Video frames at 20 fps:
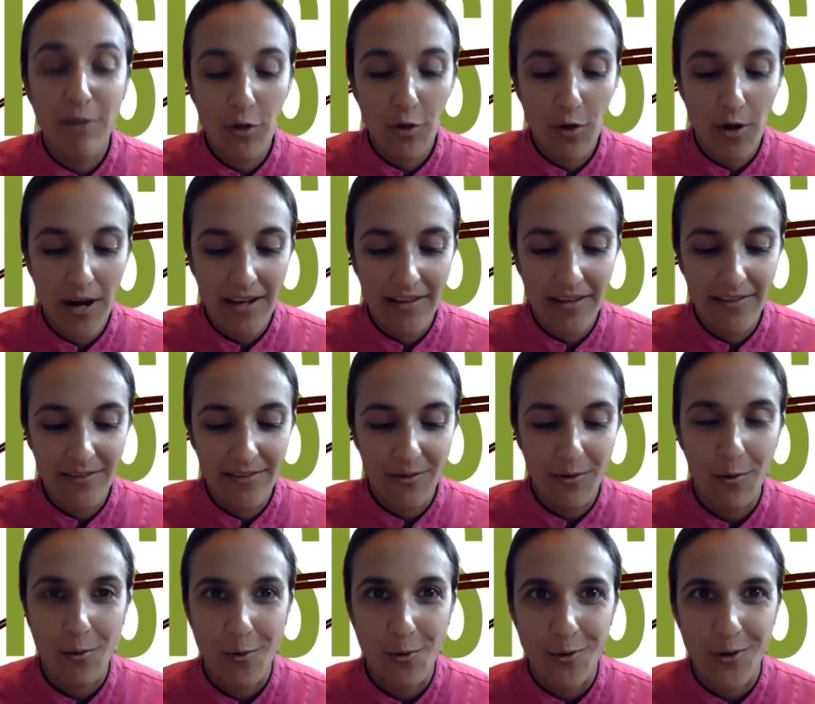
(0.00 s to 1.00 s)
your grains
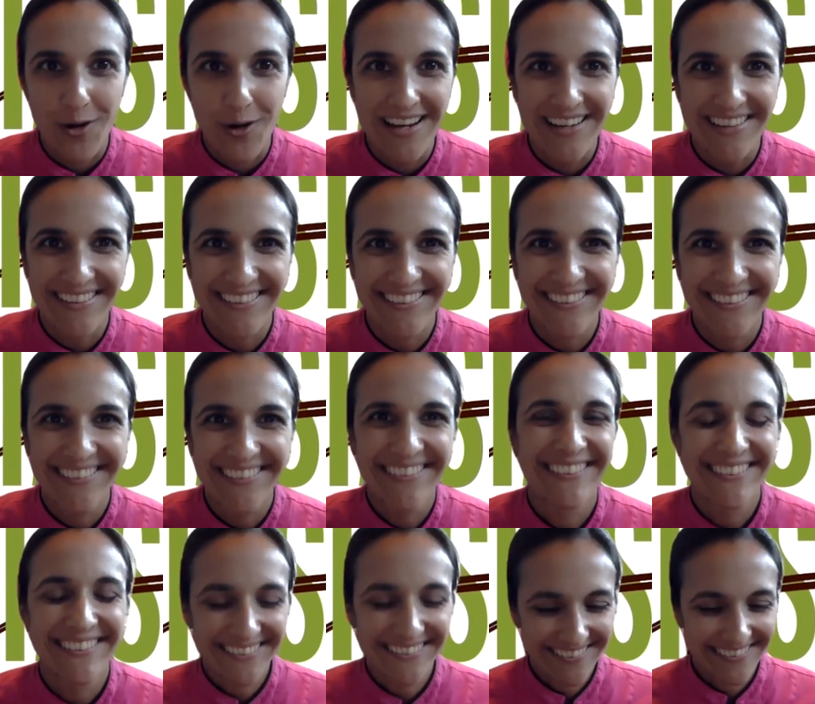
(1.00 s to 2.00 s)
whole grain.
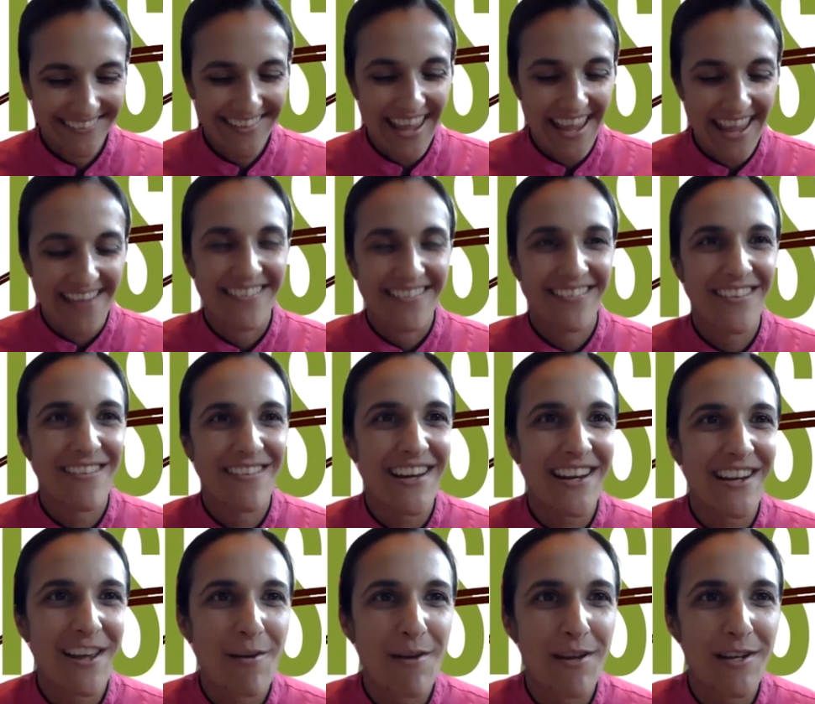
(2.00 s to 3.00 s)
Okay, we
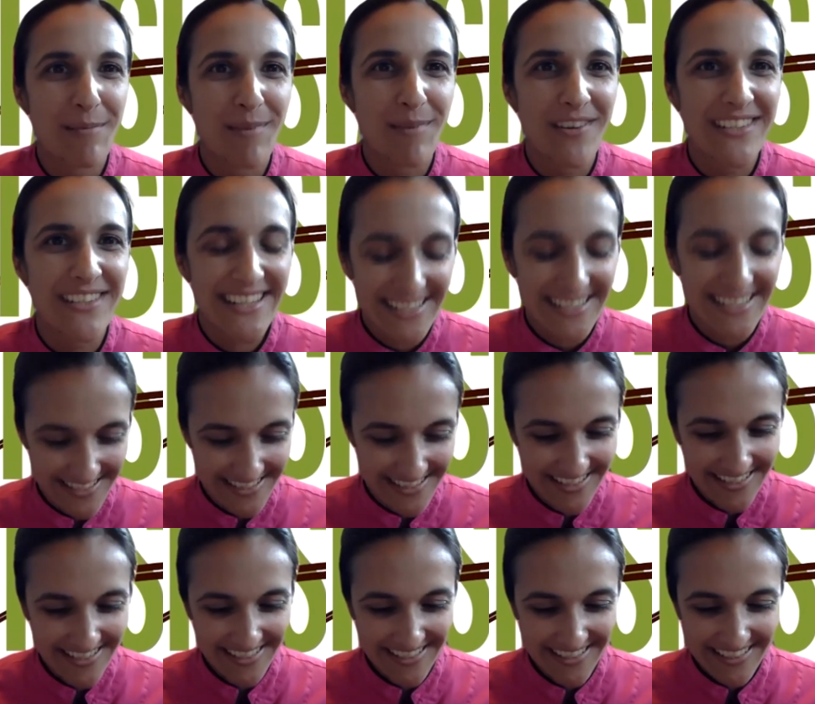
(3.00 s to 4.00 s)
ready to go on to protein?
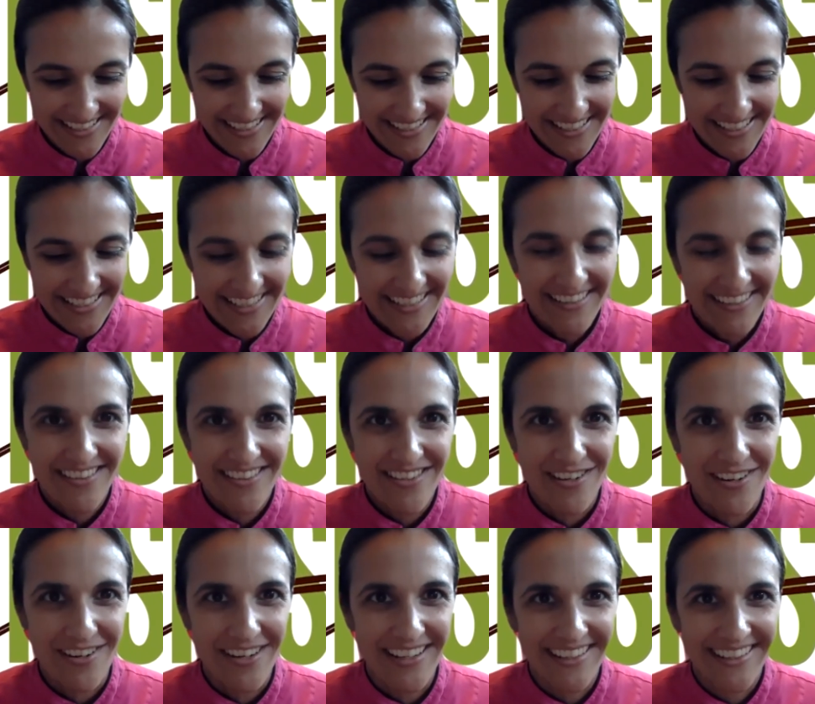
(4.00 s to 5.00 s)
Let's do
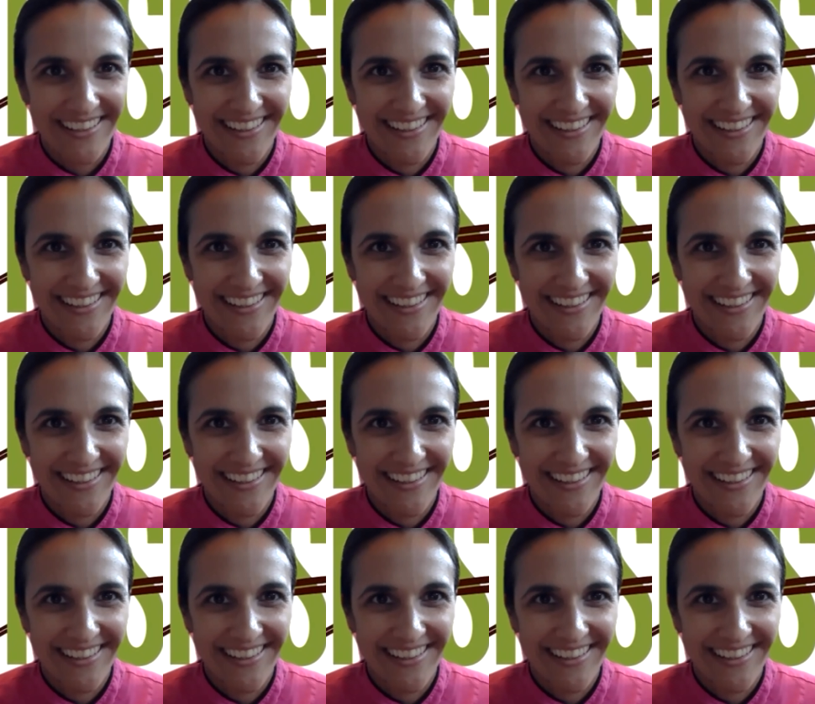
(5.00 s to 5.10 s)
it.